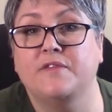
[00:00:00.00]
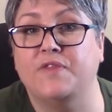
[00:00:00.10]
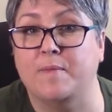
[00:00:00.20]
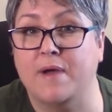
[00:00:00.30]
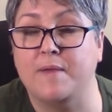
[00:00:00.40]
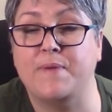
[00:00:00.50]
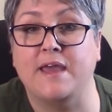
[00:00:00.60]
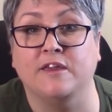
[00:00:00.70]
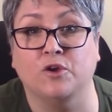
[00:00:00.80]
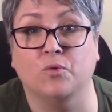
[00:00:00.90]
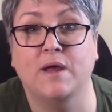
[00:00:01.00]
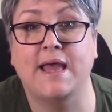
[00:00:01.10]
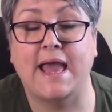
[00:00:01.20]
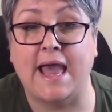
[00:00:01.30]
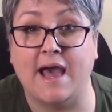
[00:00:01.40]
They might pay you
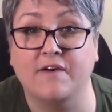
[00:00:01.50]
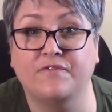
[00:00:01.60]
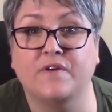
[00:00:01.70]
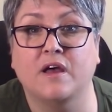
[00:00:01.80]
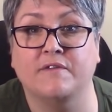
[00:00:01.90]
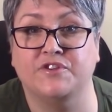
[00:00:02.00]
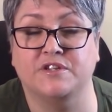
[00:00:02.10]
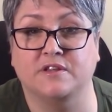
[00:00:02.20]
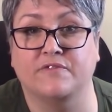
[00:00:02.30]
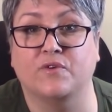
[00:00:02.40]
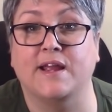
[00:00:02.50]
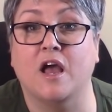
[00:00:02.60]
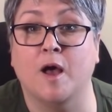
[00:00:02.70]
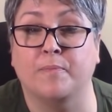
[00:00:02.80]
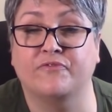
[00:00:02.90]
half of the delivery
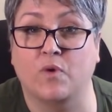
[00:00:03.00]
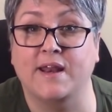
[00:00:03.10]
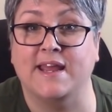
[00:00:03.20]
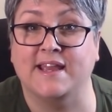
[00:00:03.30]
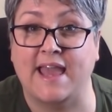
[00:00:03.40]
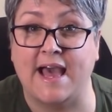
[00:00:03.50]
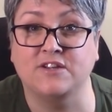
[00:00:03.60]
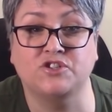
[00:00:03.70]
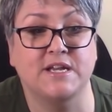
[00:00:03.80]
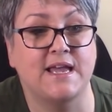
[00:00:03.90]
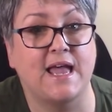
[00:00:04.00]
up front in cash,